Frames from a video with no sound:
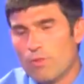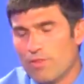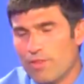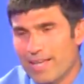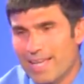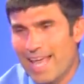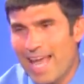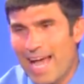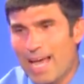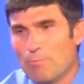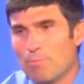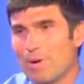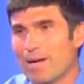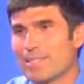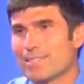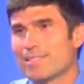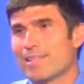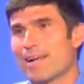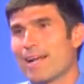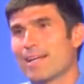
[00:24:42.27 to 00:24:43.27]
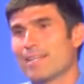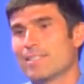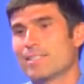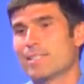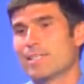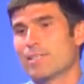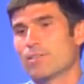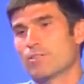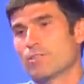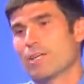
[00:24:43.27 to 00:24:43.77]
the cat bites that I
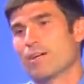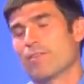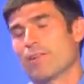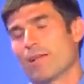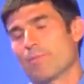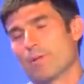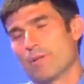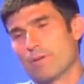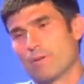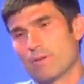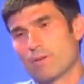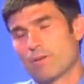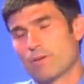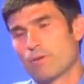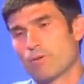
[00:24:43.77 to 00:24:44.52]
see are generally, I mean,